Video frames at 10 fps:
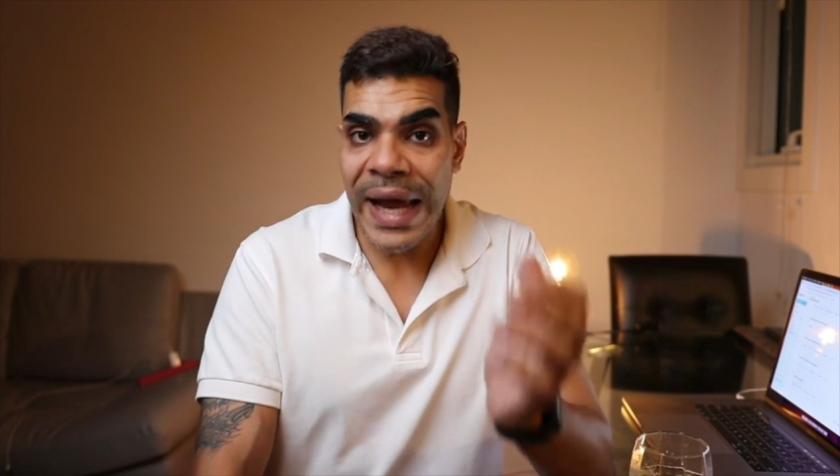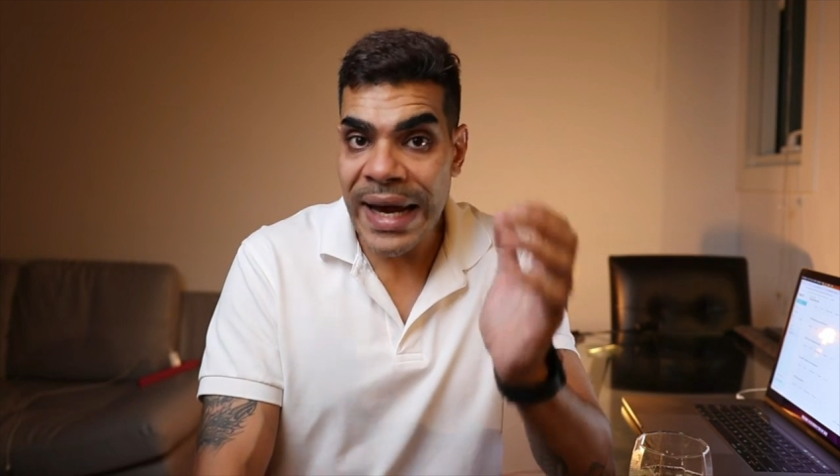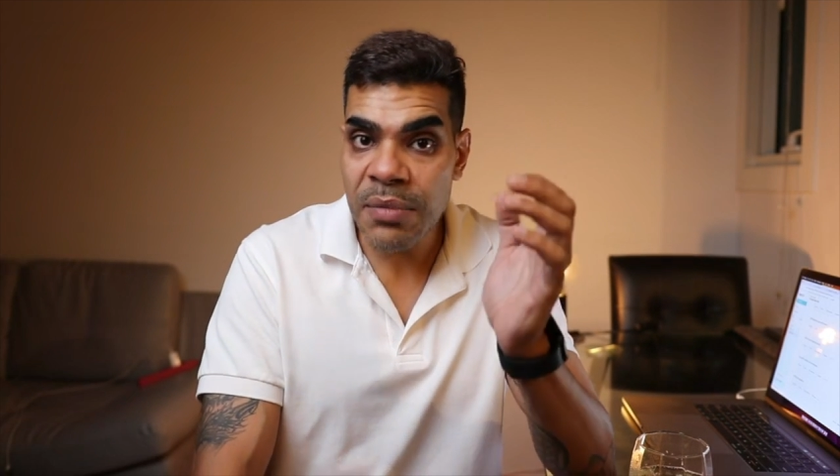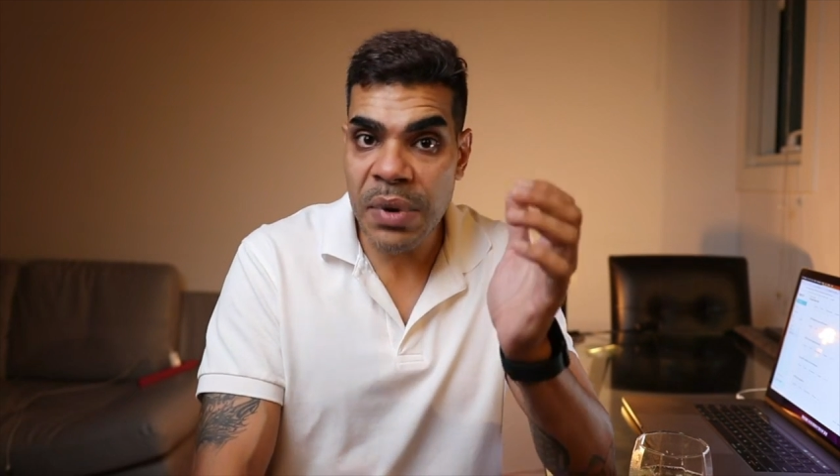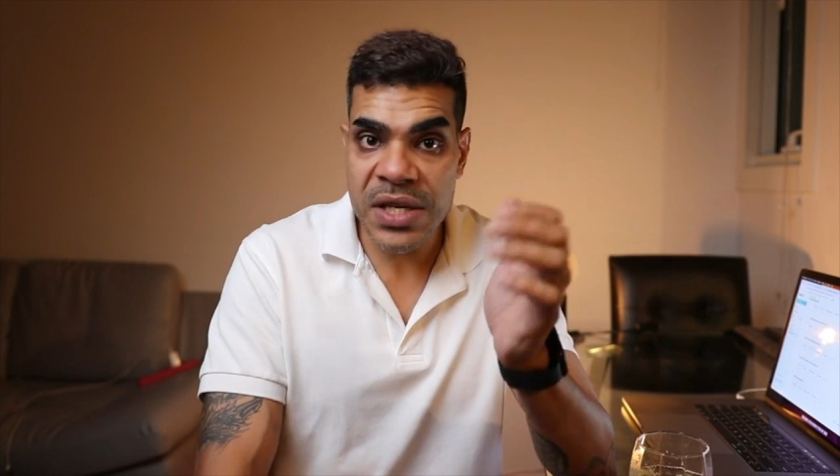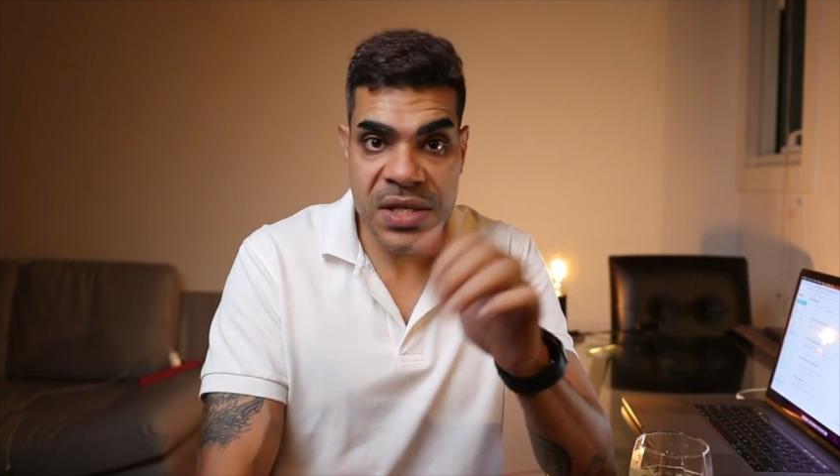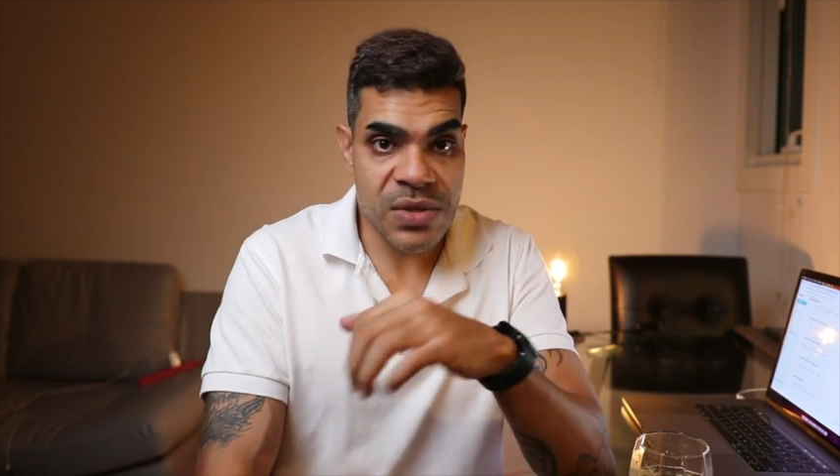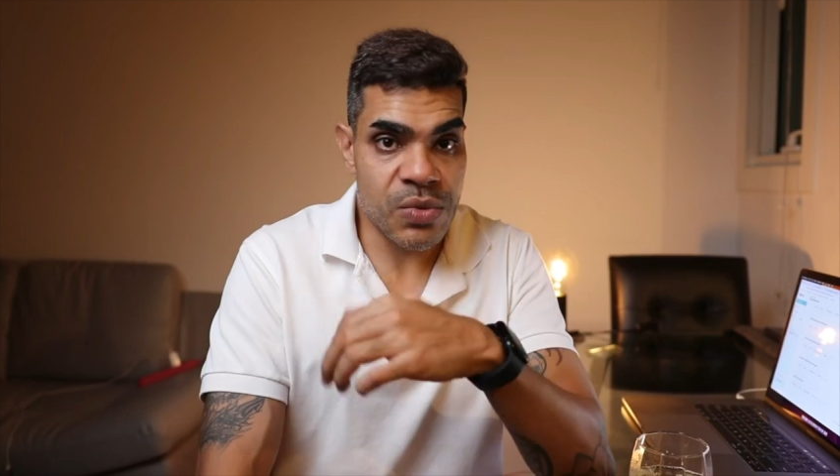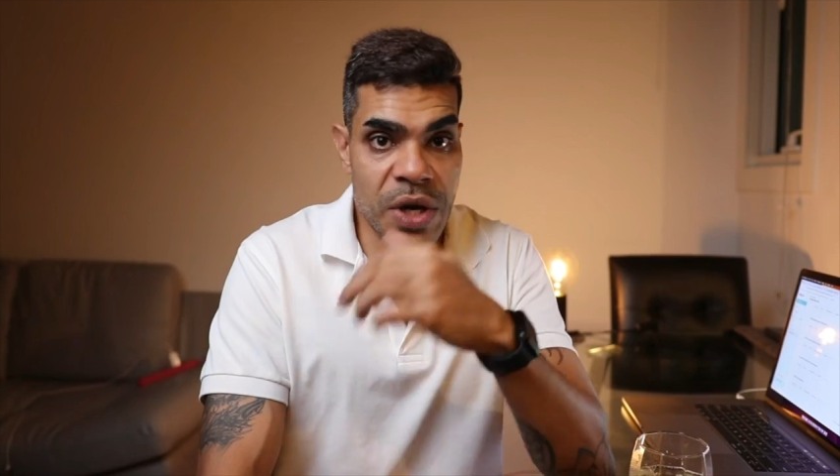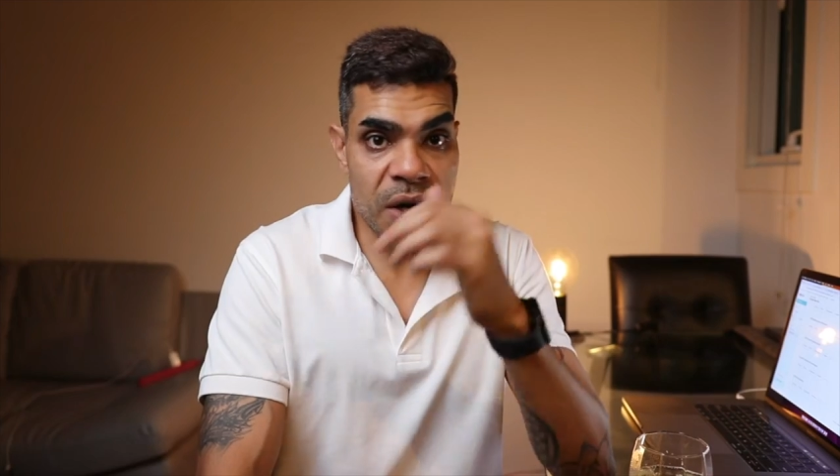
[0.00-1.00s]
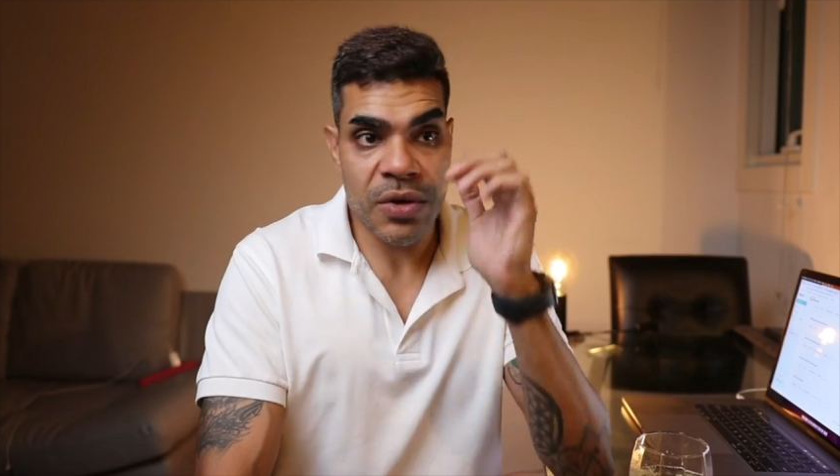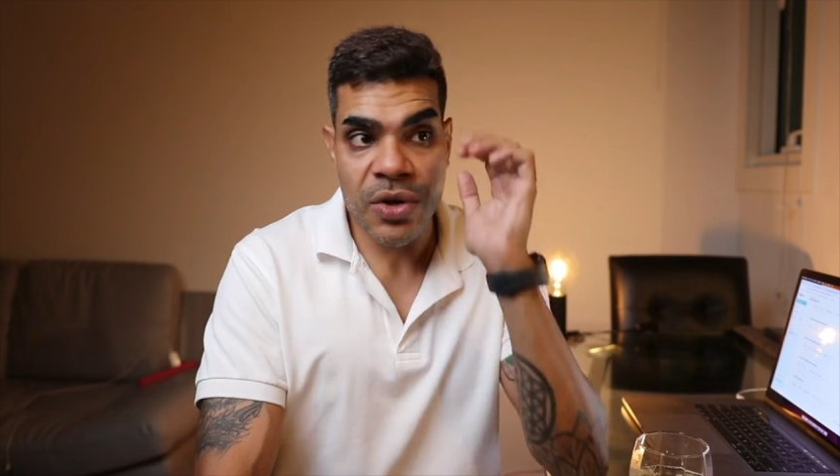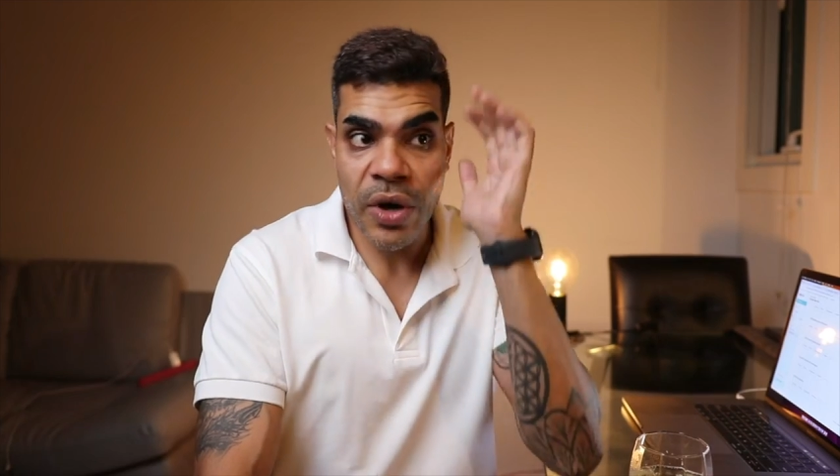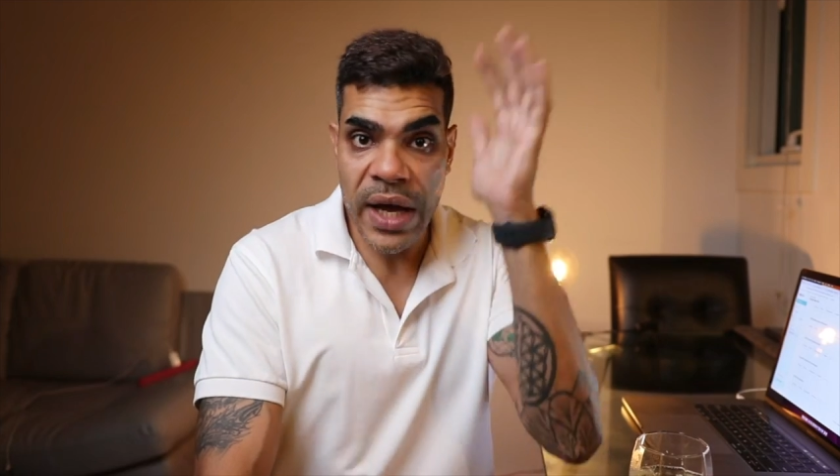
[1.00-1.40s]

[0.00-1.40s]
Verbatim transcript: landing pages where your